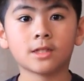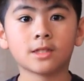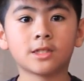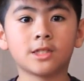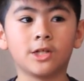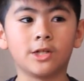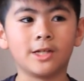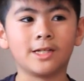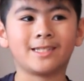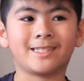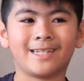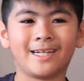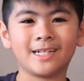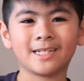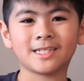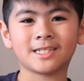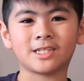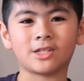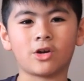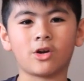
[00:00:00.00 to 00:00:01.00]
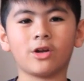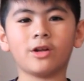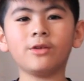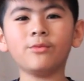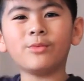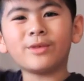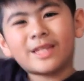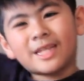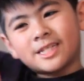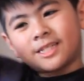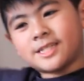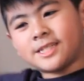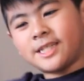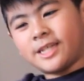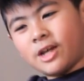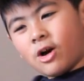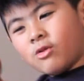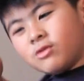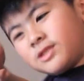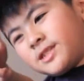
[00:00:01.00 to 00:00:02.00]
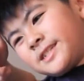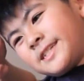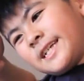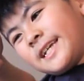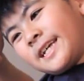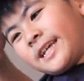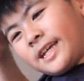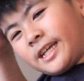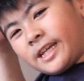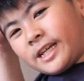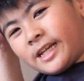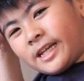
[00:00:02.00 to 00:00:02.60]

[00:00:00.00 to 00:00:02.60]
So let's get started with the COC.